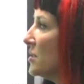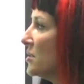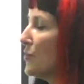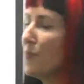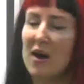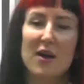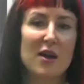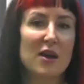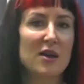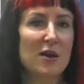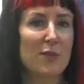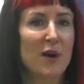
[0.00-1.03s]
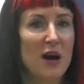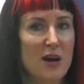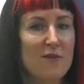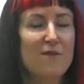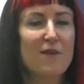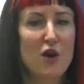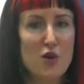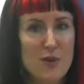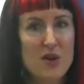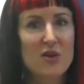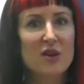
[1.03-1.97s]
So
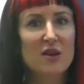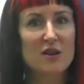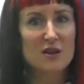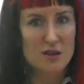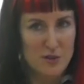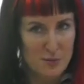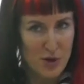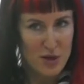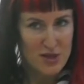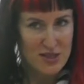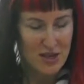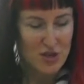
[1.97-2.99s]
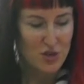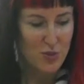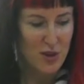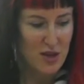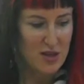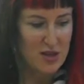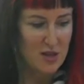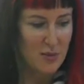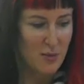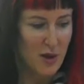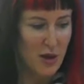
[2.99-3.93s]
biphobia in a monosexual
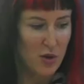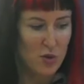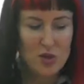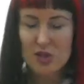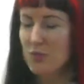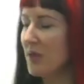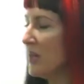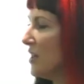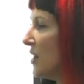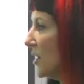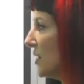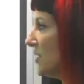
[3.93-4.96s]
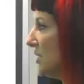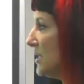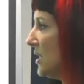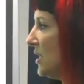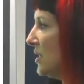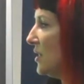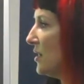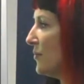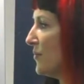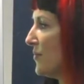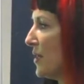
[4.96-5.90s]
person might also be seen
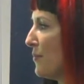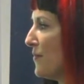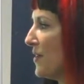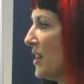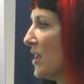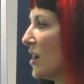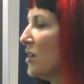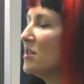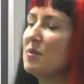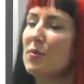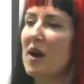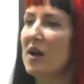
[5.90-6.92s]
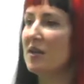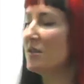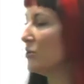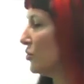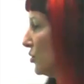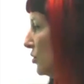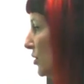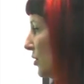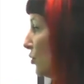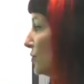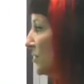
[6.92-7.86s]
in them feeling undermined
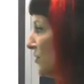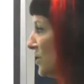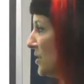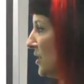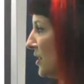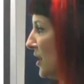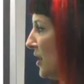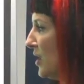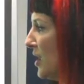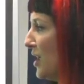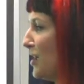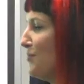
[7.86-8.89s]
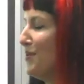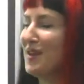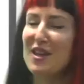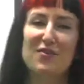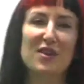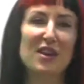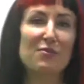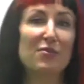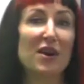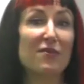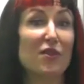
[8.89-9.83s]
in believing
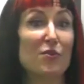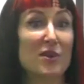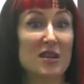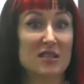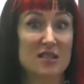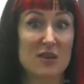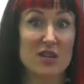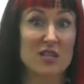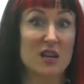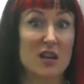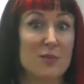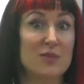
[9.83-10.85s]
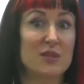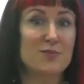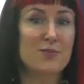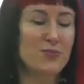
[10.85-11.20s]
in biphobic stereotypes.